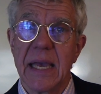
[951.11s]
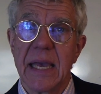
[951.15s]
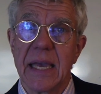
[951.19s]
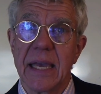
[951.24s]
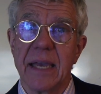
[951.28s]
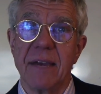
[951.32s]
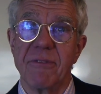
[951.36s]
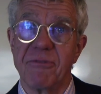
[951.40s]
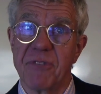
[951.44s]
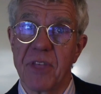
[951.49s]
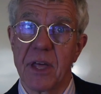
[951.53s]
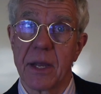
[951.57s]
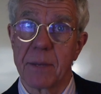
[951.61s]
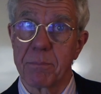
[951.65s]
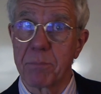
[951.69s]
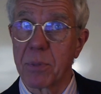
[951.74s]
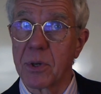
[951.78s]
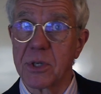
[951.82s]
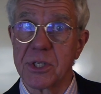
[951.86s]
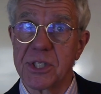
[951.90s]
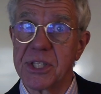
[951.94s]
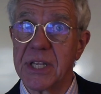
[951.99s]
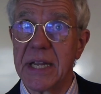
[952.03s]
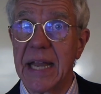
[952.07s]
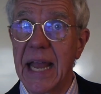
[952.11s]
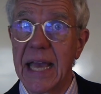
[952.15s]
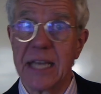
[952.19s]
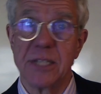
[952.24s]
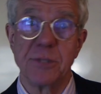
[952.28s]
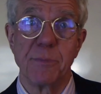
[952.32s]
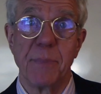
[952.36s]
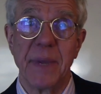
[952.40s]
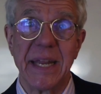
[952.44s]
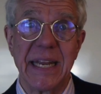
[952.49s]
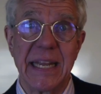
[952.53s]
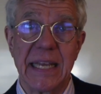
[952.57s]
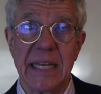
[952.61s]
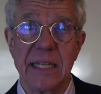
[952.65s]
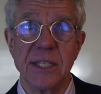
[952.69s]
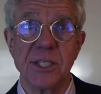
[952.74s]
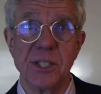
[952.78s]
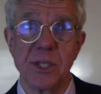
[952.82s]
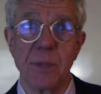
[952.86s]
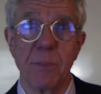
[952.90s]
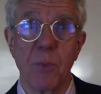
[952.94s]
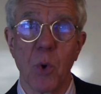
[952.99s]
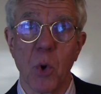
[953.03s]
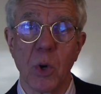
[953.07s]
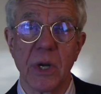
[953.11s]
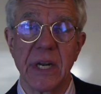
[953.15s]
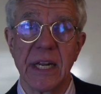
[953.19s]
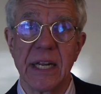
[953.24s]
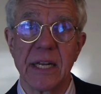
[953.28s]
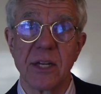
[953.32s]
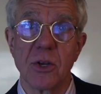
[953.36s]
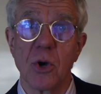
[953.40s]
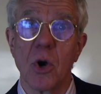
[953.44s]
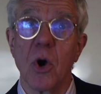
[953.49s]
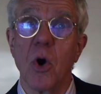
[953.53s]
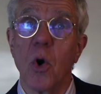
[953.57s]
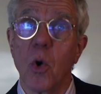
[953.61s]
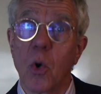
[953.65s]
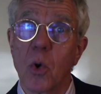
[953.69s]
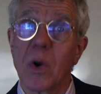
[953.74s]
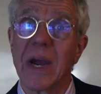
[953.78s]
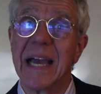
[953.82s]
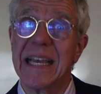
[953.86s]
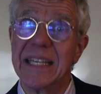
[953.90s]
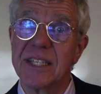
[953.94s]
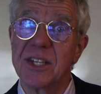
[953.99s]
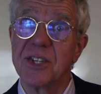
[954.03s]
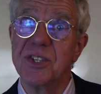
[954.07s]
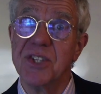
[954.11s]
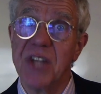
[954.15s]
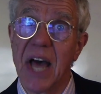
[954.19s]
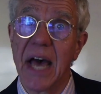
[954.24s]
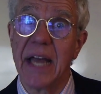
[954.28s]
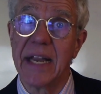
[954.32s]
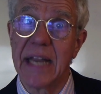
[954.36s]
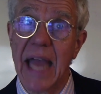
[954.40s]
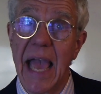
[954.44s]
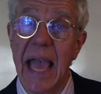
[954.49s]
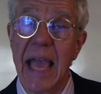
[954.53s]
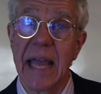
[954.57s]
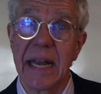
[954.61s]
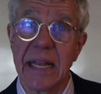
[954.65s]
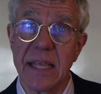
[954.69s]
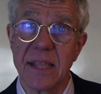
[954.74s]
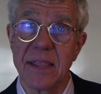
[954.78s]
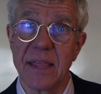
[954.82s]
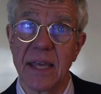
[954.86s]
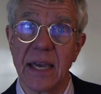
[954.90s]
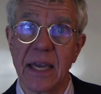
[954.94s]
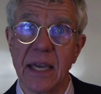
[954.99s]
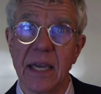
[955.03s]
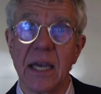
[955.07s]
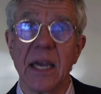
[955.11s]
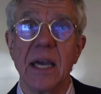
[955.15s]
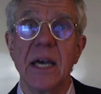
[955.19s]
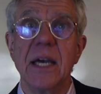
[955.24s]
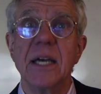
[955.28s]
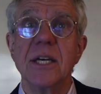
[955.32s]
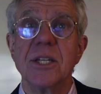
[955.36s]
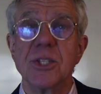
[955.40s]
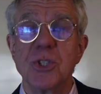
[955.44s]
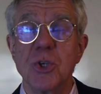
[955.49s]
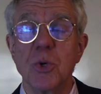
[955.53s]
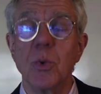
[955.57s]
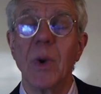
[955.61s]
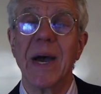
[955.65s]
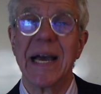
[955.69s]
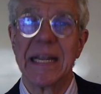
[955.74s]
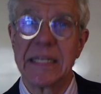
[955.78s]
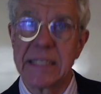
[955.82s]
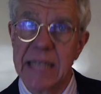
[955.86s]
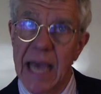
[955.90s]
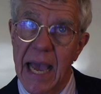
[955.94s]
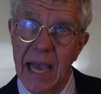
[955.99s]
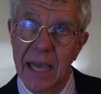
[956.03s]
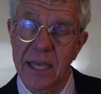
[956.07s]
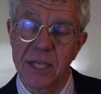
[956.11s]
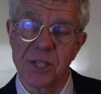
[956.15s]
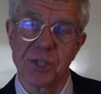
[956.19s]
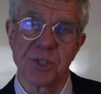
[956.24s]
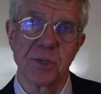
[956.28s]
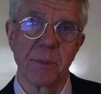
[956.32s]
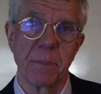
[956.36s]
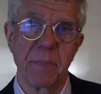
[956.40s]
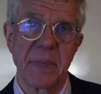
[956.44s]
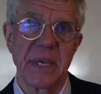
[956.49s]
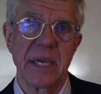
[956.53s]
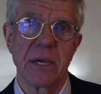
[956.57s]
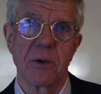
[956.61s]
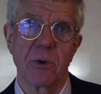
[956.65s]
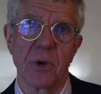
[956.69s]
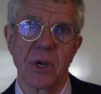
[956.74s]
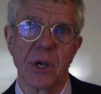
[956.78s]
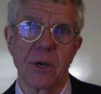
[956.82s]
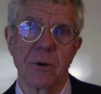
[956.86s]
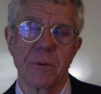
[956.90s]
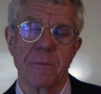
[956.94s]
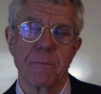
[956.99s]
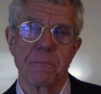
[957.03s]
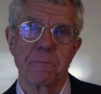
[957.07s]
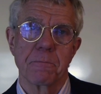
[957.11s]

if that person has been insubordinate or has done anything to attack a superior.